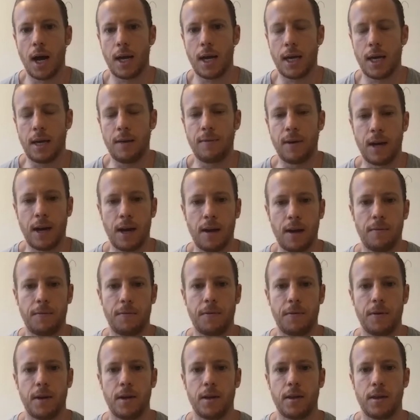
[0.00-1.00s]
even if
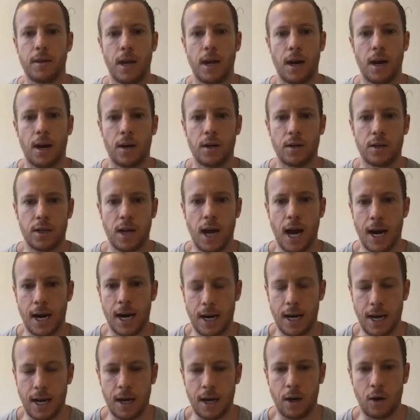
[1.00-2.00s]
there's not
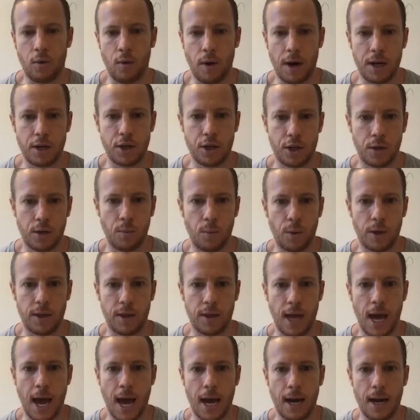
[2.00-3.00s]
an integration with
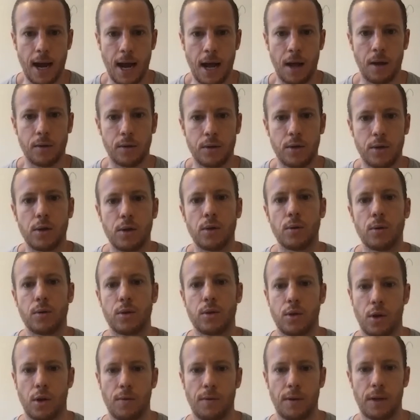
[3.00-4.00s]
that L2
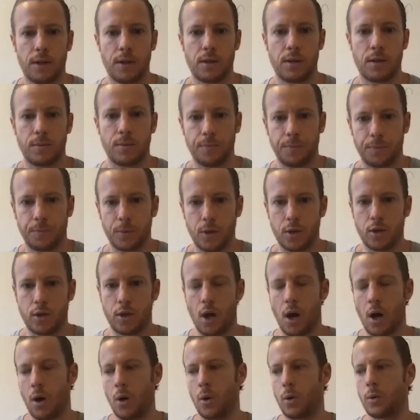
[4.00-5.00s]
service.
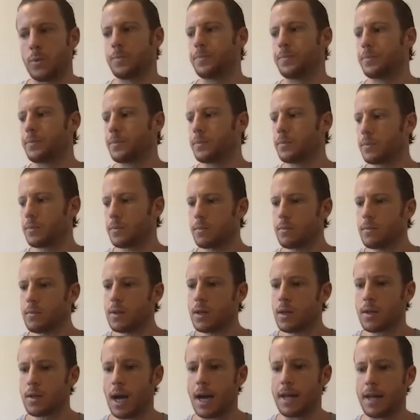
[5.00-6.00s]
So
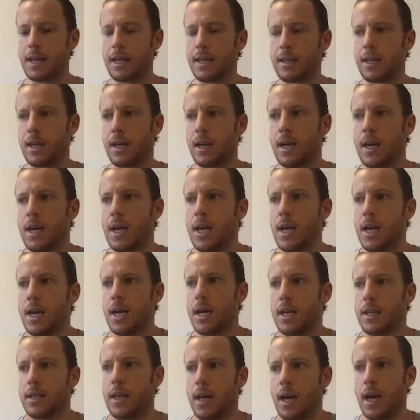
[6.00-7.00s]
I think that
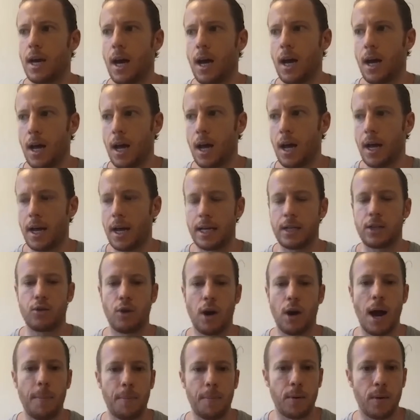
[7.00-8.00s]
the
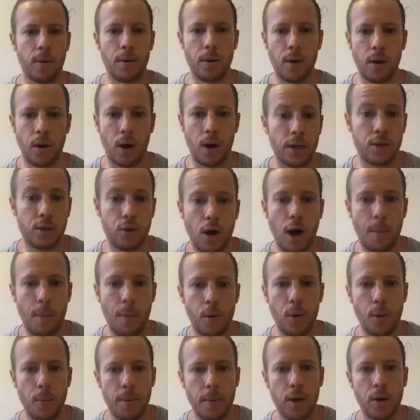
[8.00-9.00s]

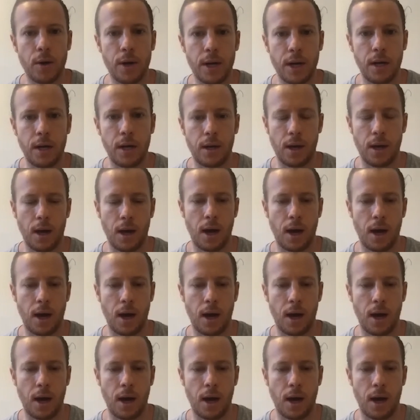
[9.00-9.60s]
interoperability